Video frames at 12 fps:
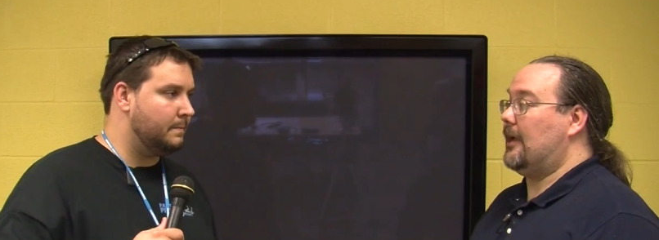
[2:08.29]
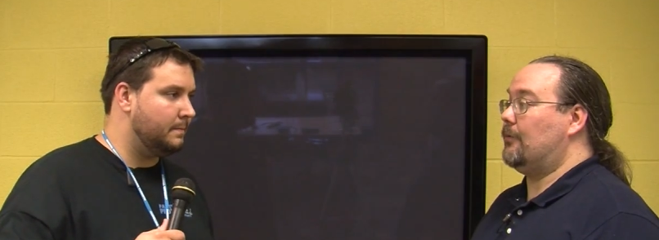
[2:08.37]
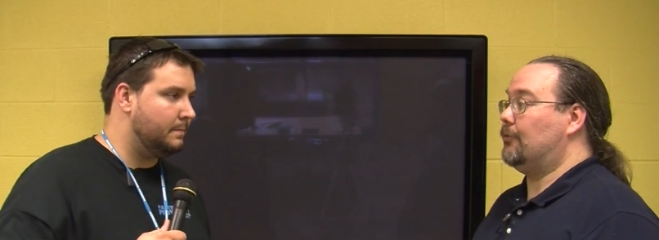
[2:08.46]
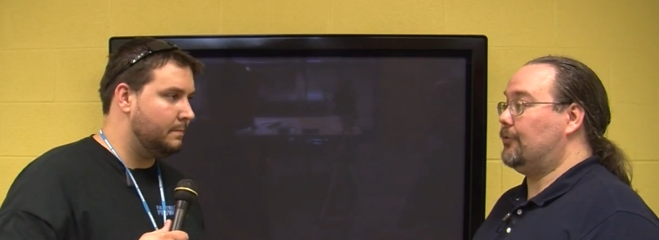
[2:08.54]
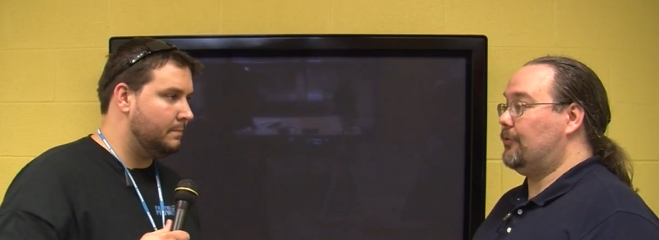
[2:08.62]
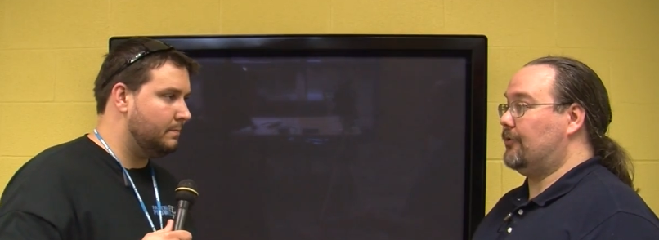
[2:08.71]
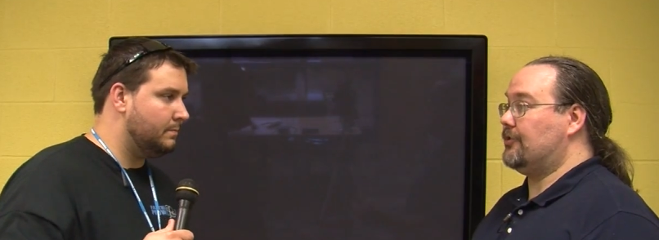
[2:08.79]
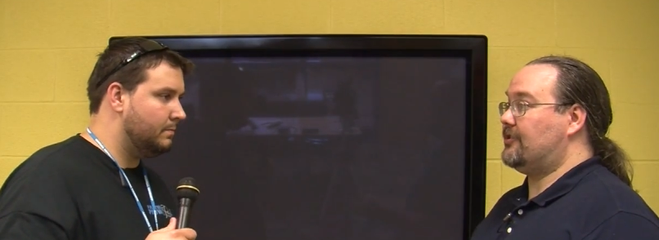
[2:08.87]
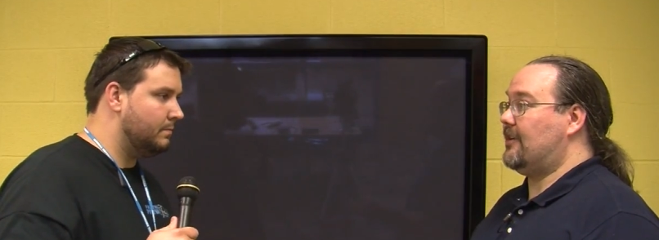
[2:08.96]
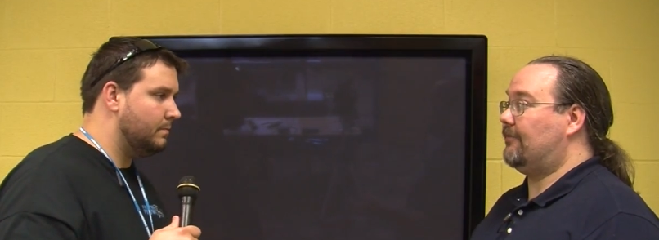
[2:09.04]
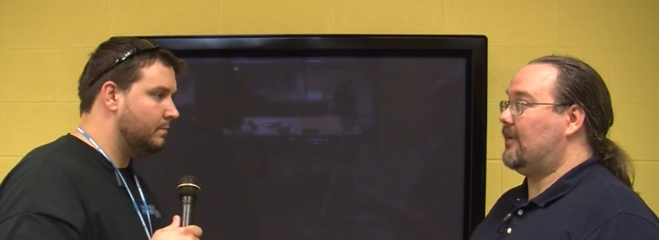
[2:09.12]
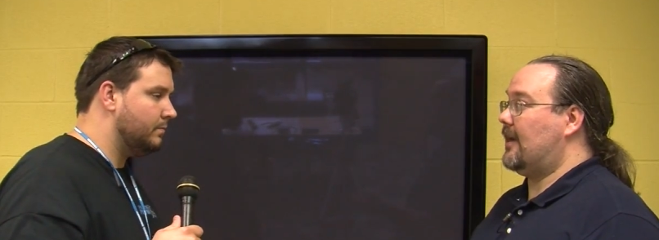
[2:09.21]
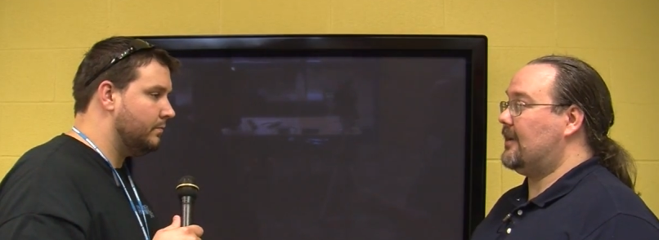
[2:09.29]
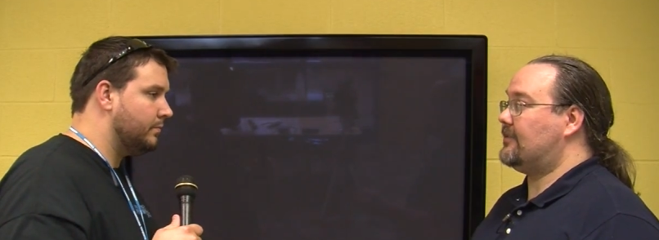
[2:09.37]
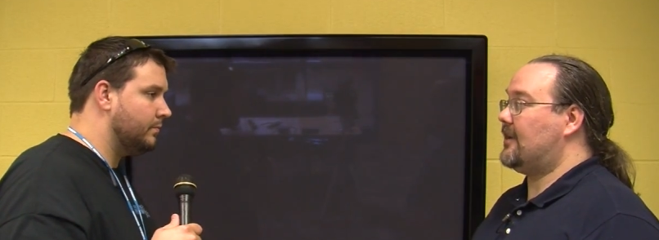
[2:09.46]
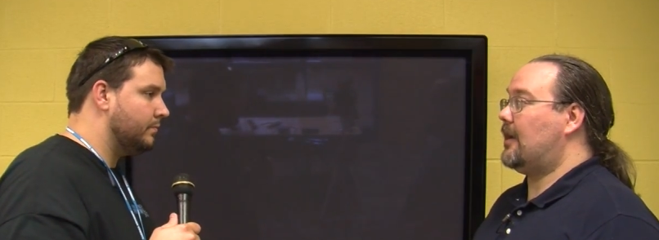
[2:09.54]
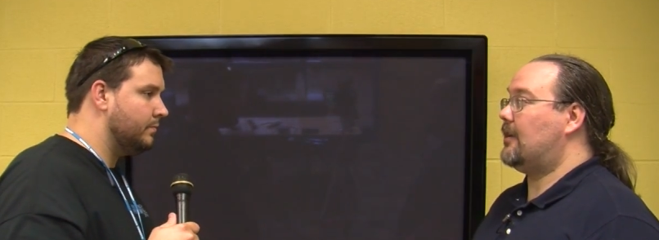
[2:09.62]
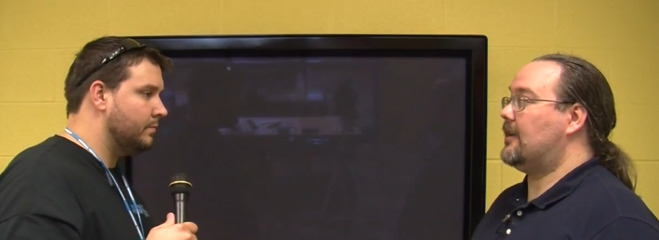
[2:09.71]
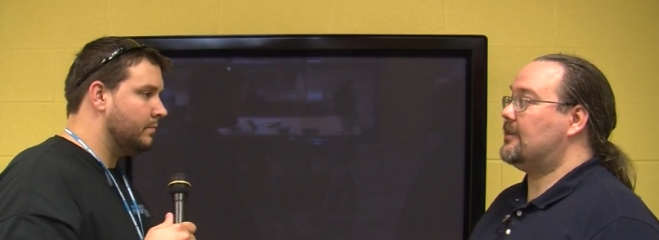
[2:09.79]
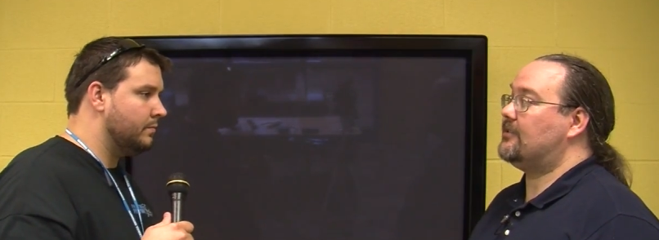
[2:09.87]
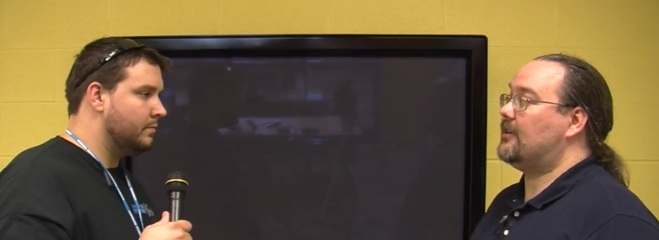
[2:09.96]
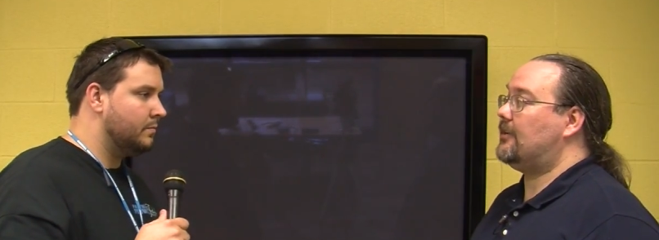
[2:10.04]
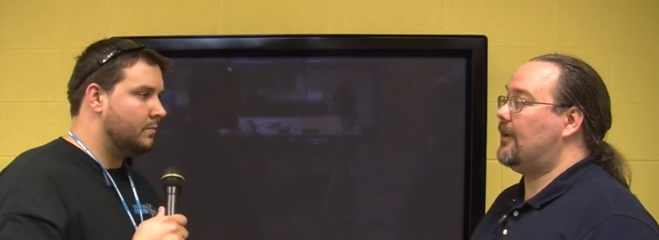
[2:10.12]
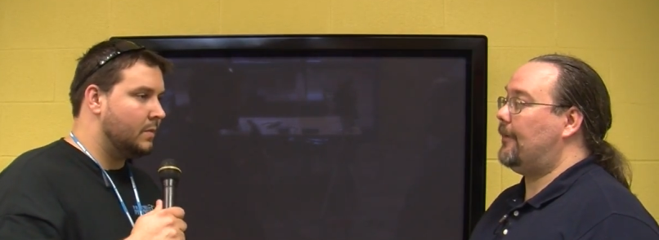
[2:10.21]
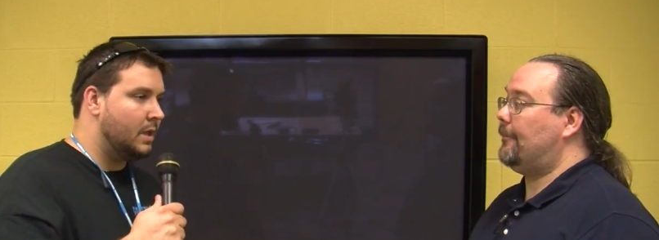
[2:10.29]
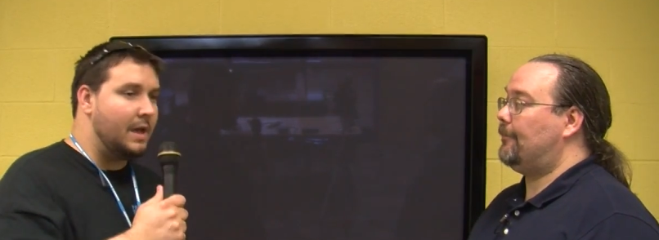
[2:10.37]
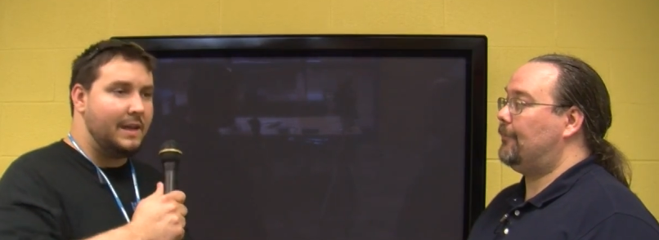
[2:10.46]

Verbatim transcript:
Speaker 1: and we'll do Thursday, Friday, Saturday, and Sunday.